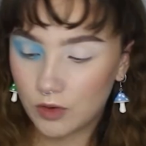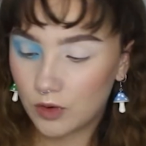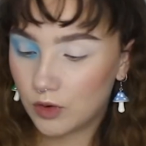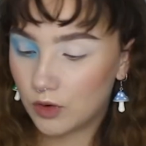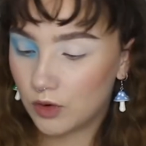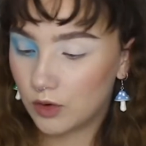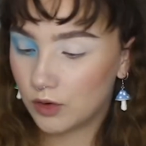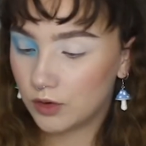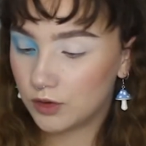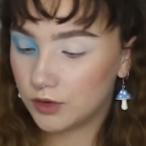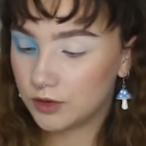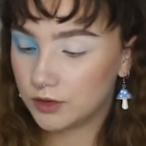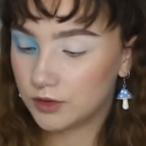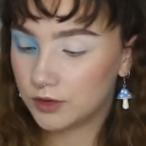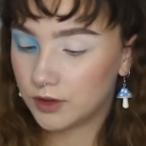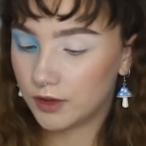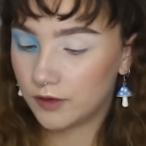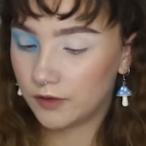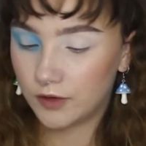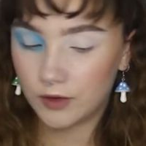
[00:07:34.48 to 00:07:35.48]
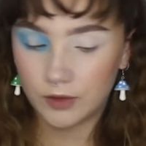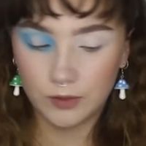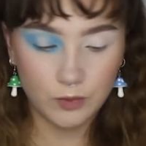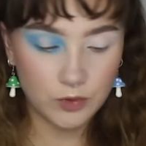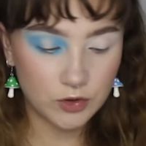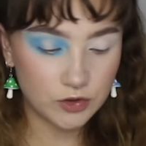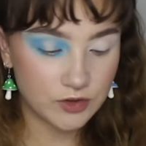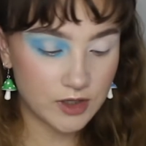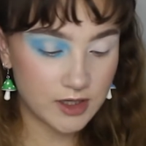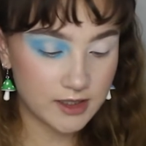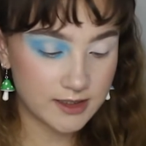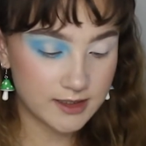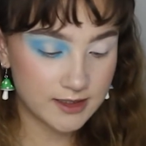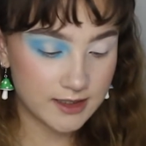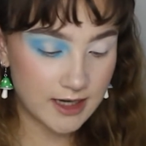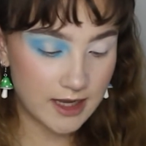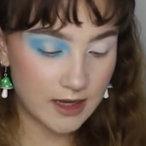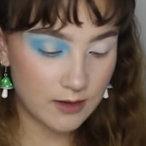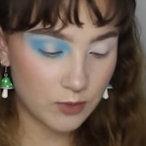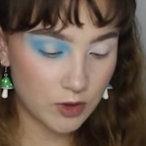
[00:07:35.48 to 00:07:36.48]
on the What a Drag
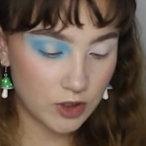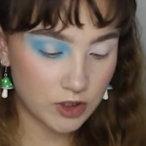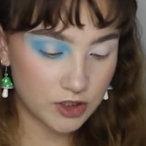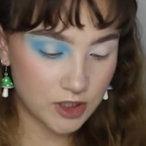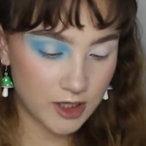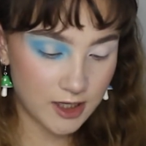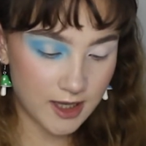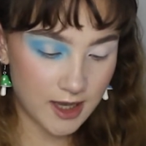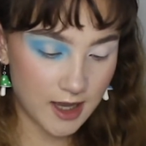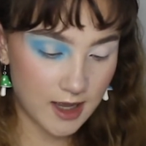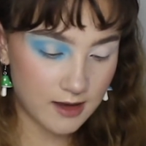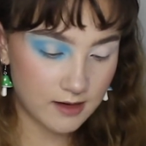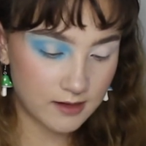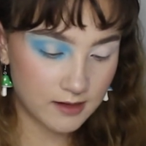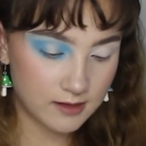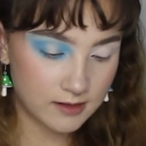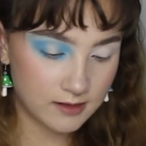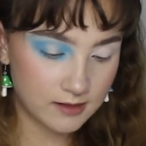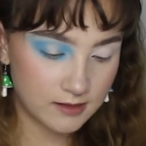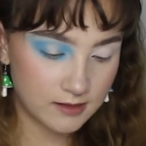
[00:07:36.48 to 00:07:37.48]
Slay brush again,